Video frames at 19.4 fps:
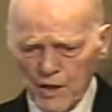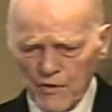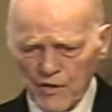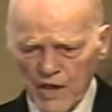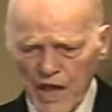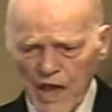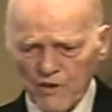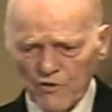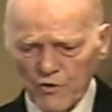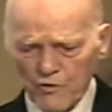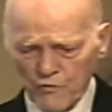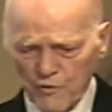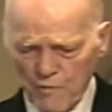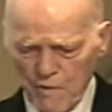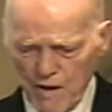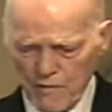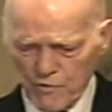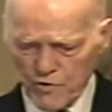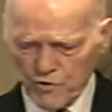the angel
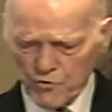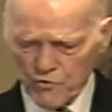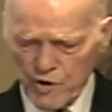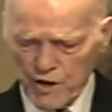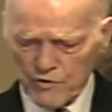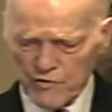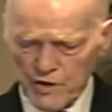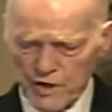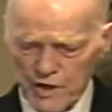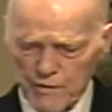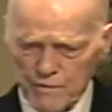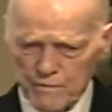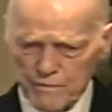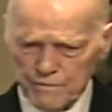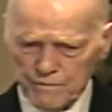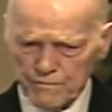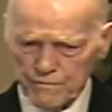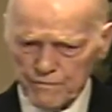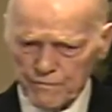from heaven strengthened him.
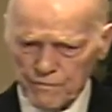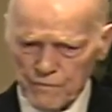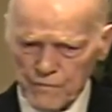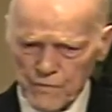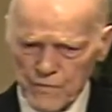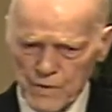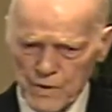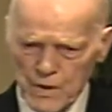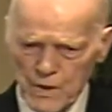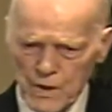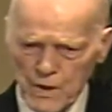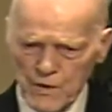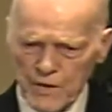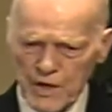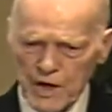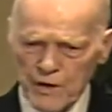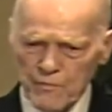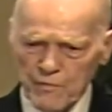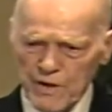
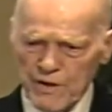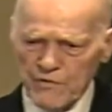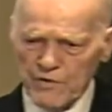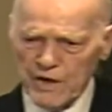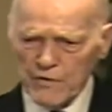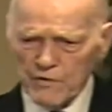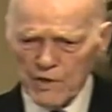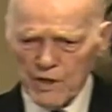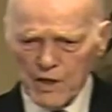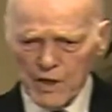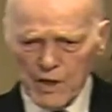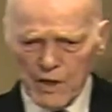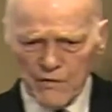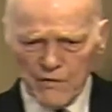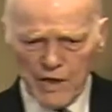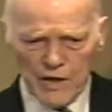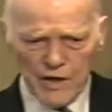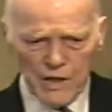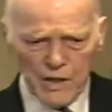He didn't believe in him.
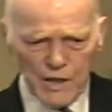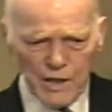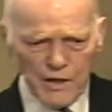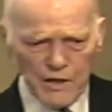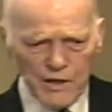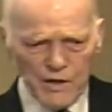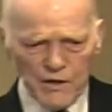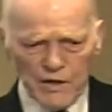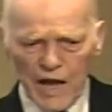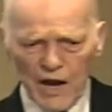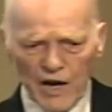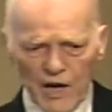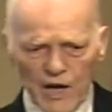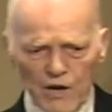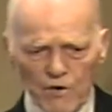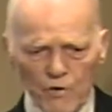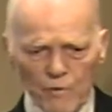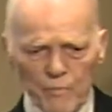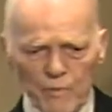Then, not a
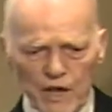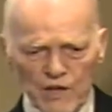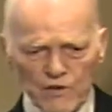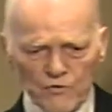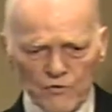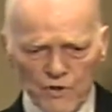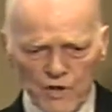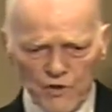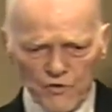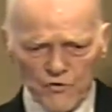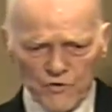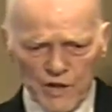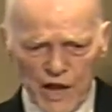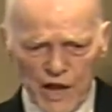literal place for these